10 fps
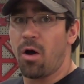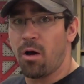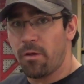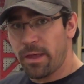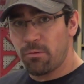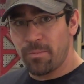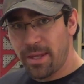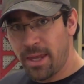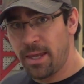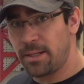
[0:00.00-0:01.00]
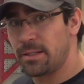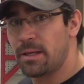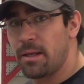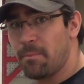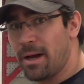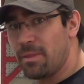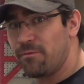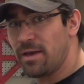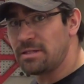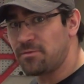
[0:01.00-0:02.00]
all that will be hidden by the
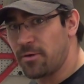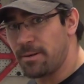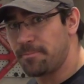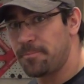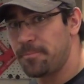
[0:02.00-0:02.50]
face frame.